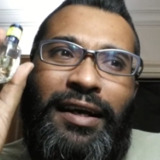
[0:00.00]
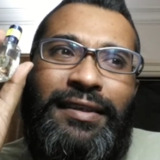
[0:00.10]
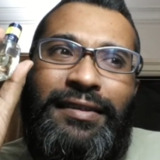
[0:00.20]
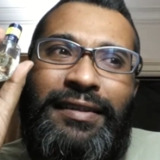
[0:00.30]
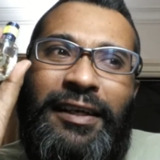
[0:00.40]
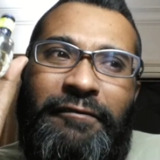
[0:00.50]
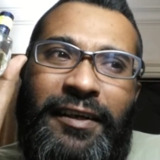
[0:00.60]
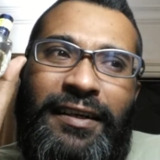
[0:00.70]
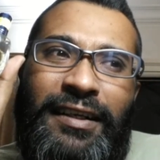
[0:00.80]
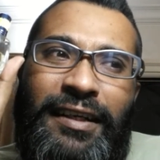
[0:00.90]
It's
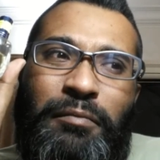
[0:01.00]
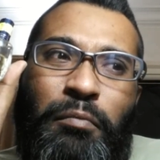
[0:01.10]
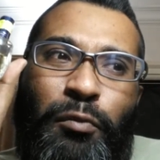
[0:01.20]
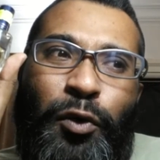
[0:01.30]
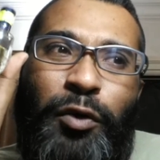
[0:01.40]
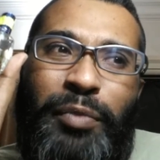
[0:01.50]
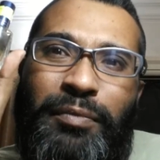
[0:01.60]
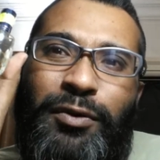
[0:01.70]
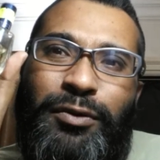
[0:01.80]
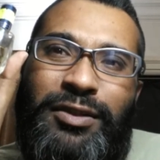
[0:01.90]
definitely more
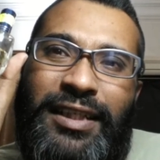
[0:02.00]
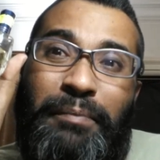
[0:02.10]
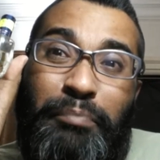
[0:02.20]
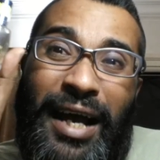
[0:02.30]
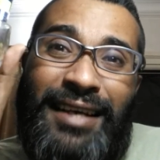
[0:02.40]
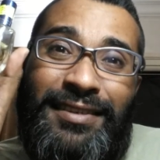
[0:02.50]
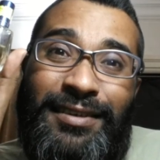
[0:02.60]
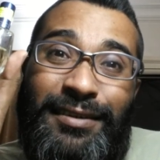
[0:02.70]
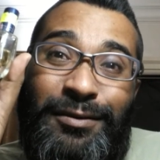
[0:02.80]
people who say pass.